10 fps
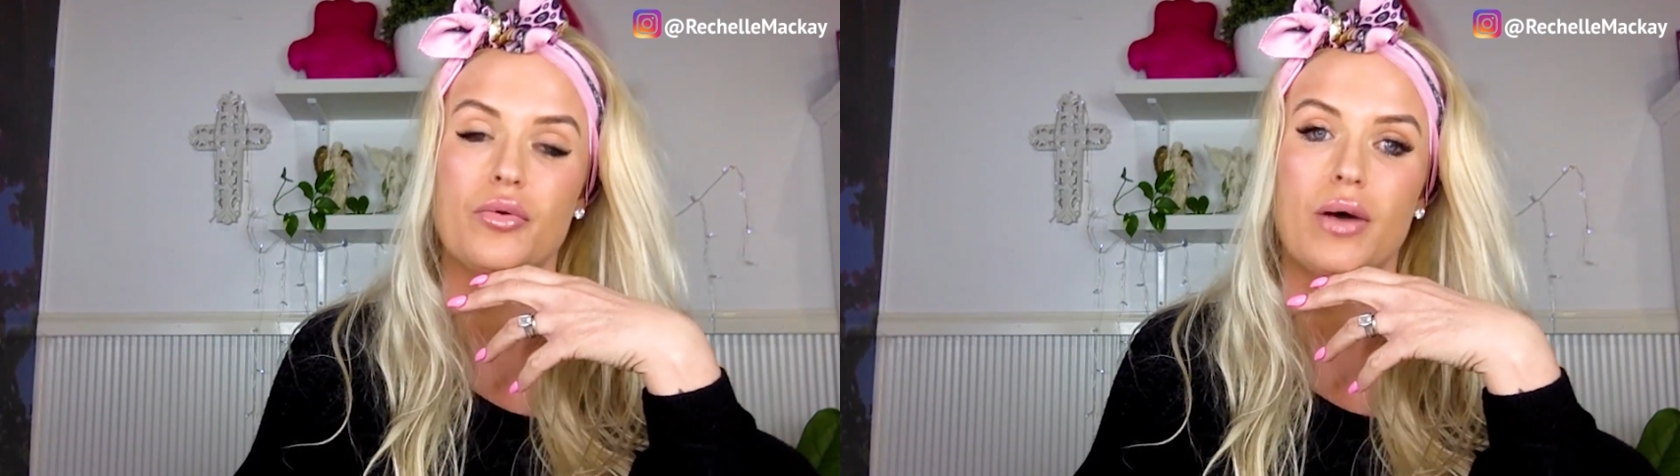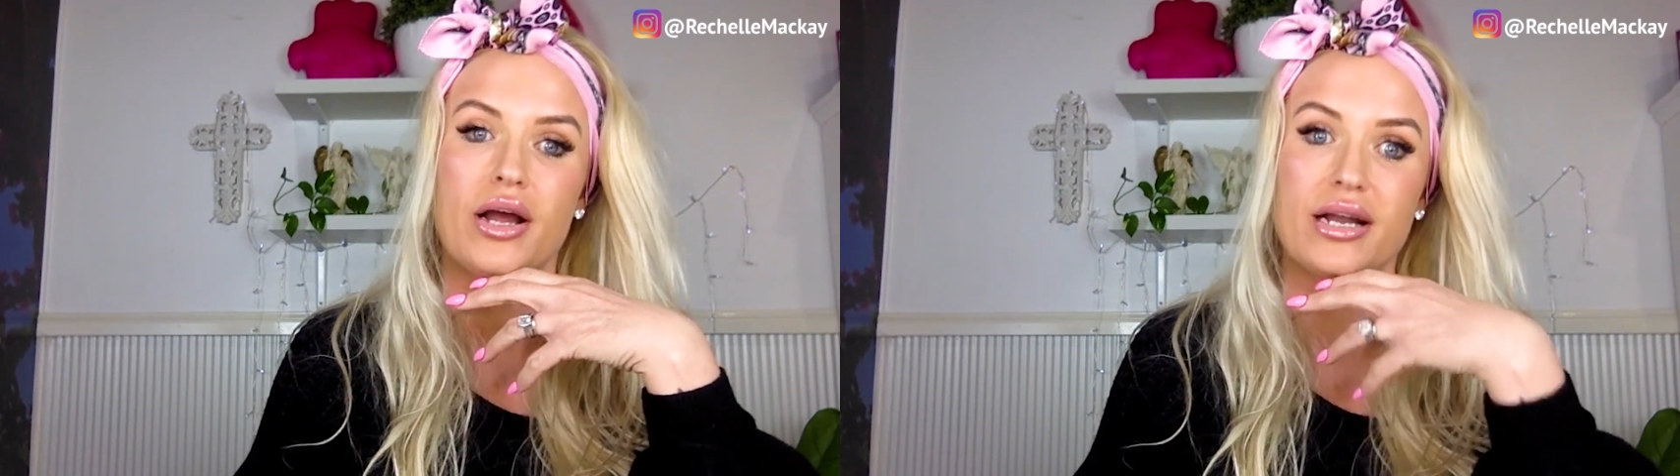
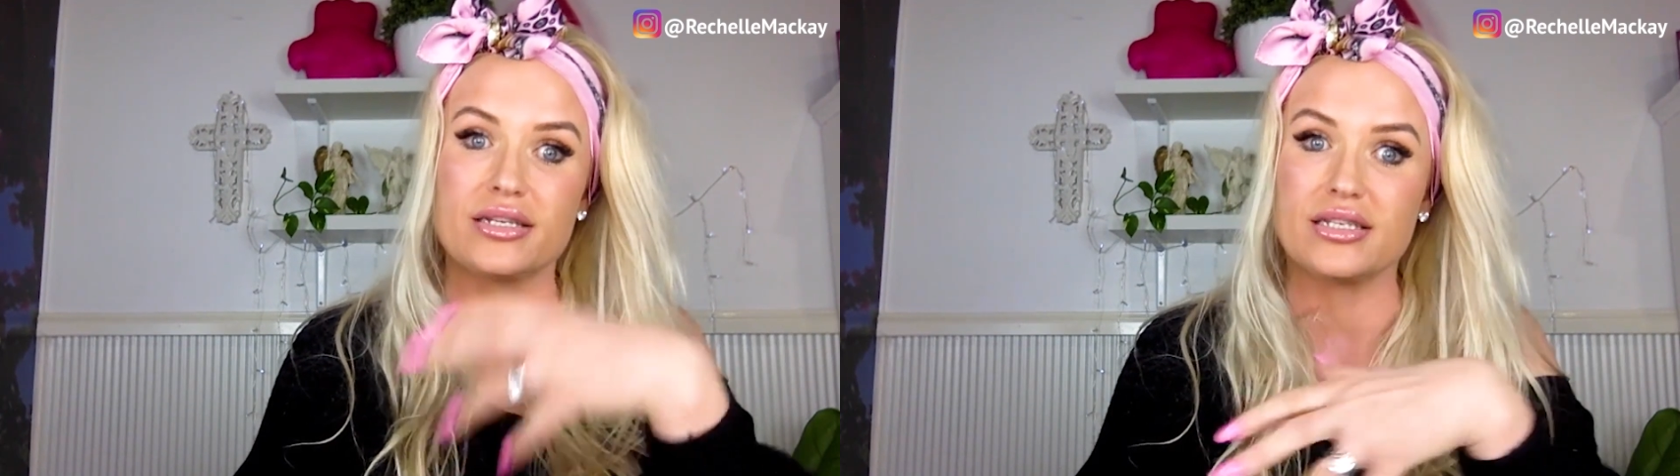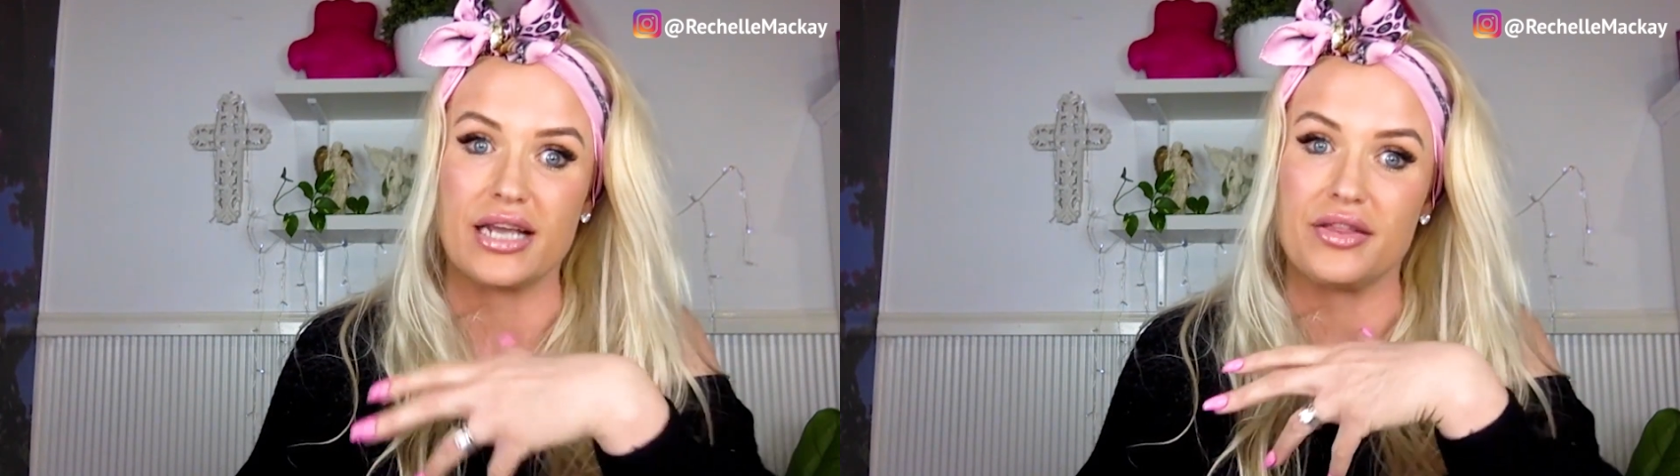the way I
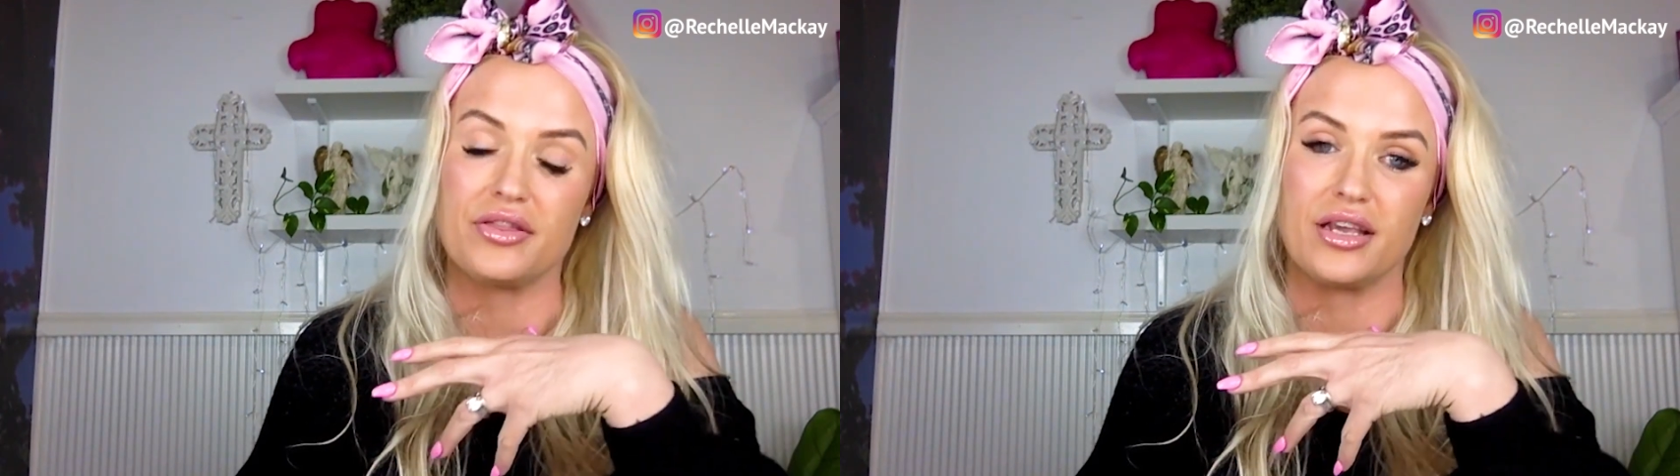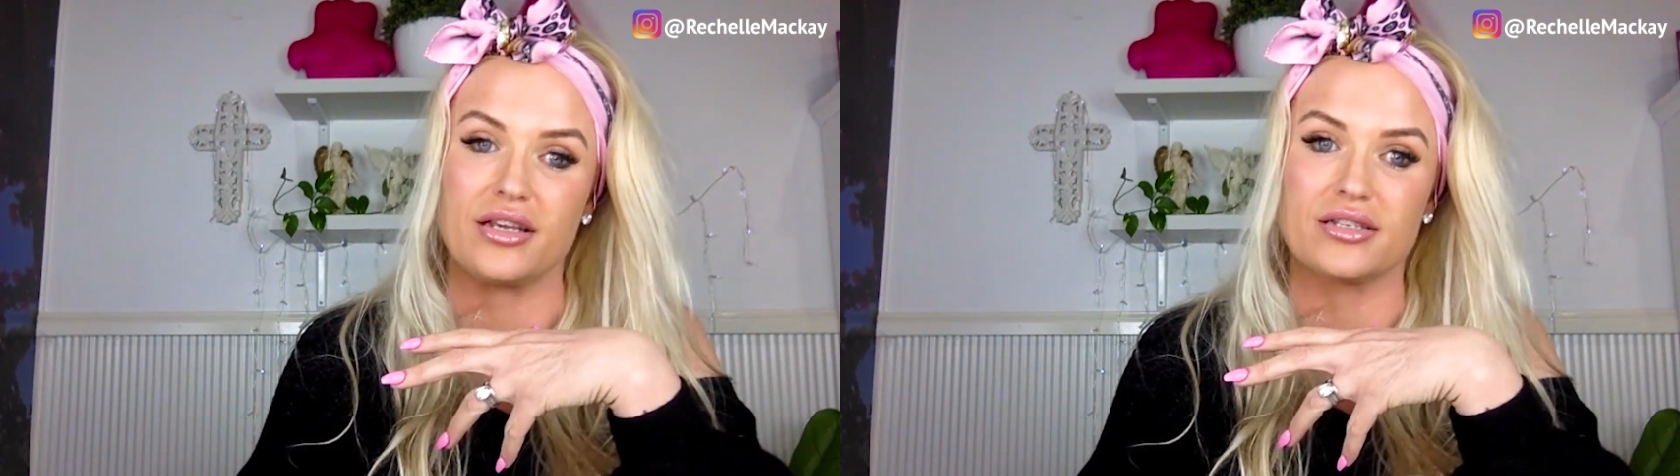
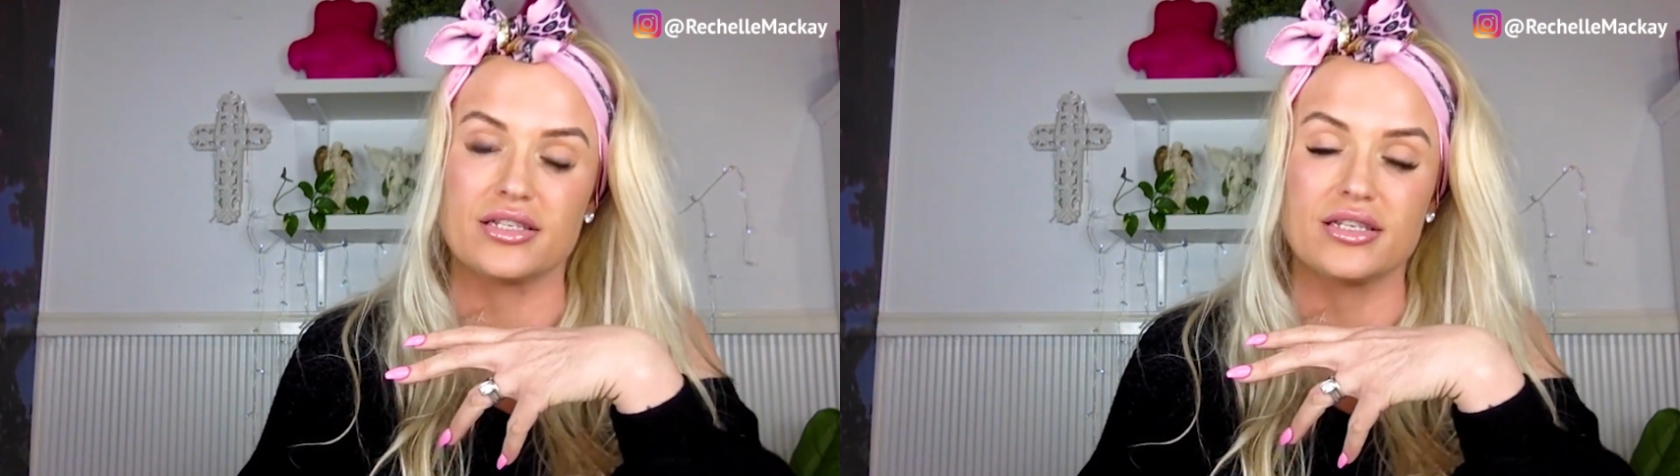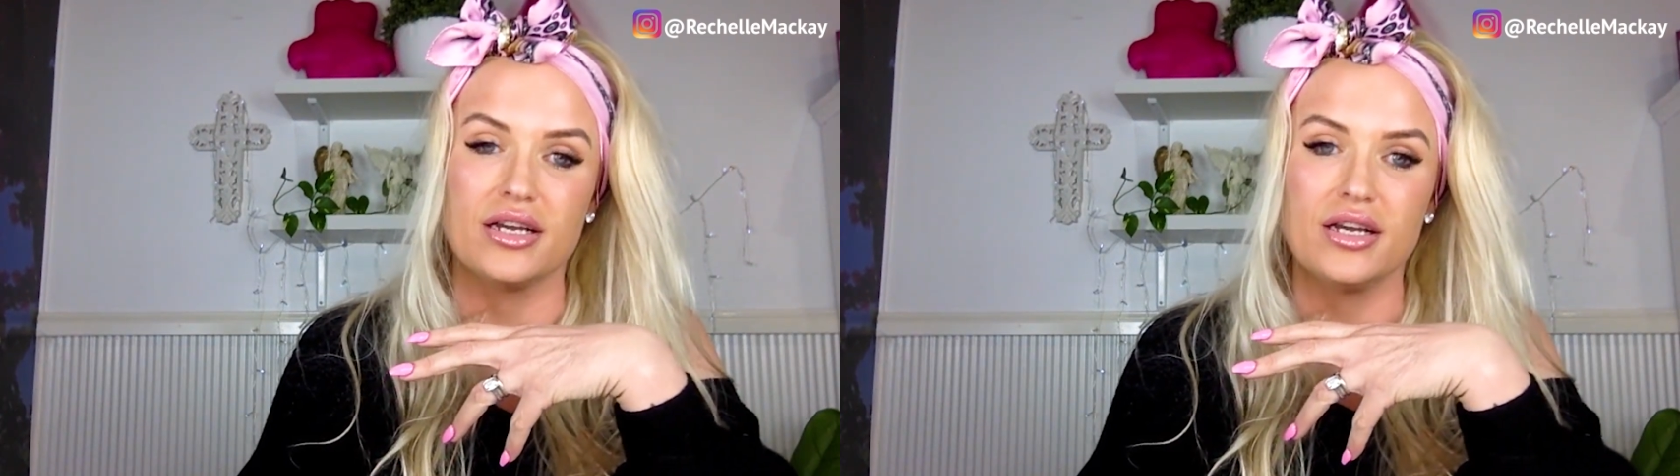understand
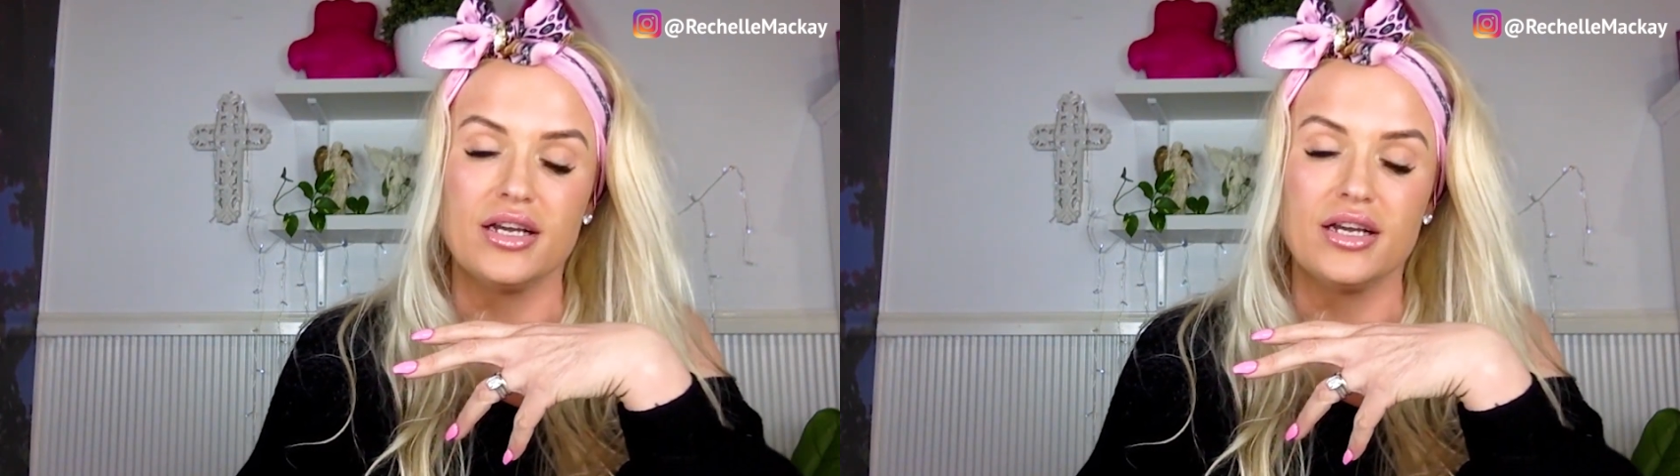things.